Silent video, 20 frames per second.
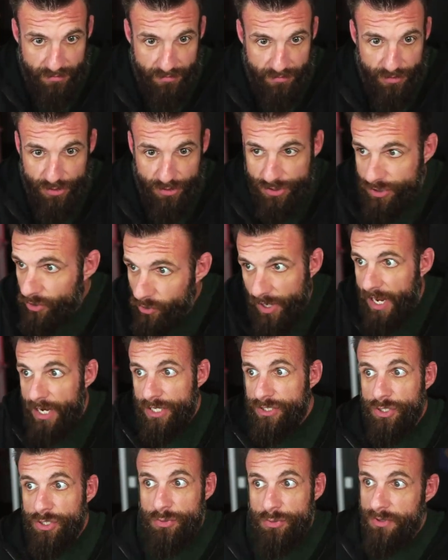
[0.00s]
You still got
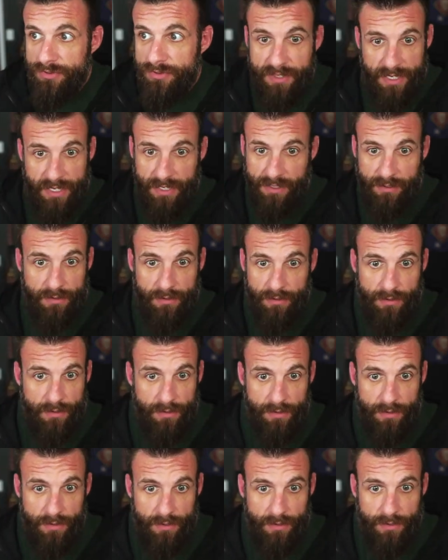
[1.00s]
to do the thing.
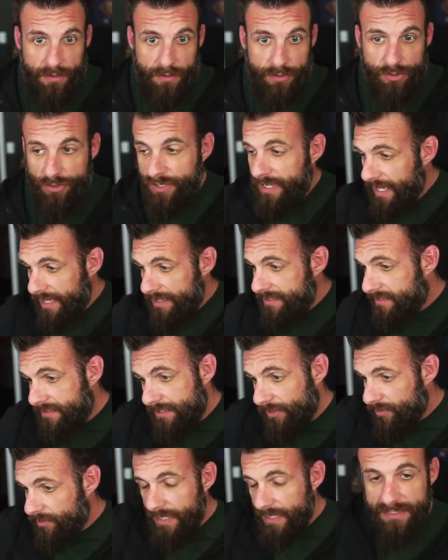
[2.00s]
Your kid
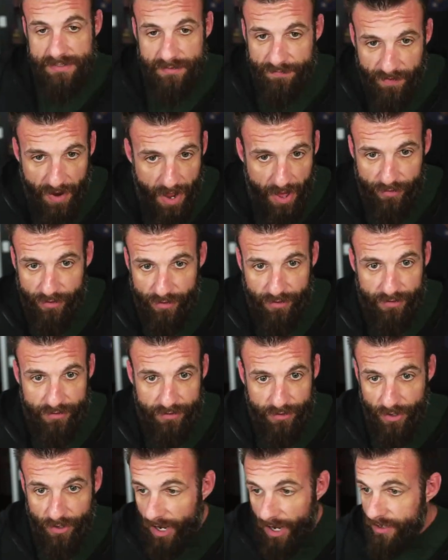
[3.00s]
still needs the father.
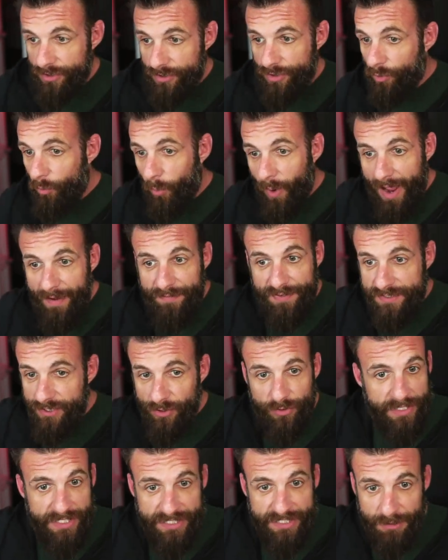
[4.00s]
Your your wife
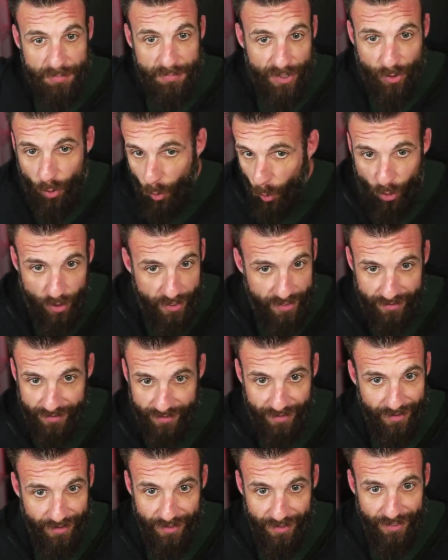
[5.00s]
still needs to be courted.
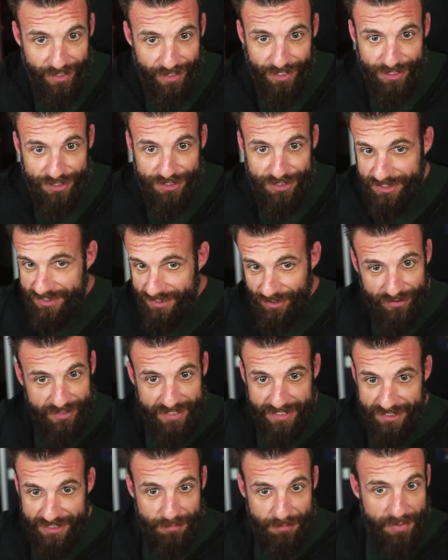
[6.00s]
She still
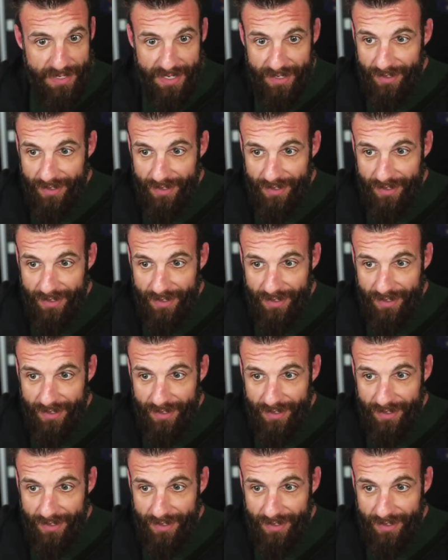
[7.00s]
needs to be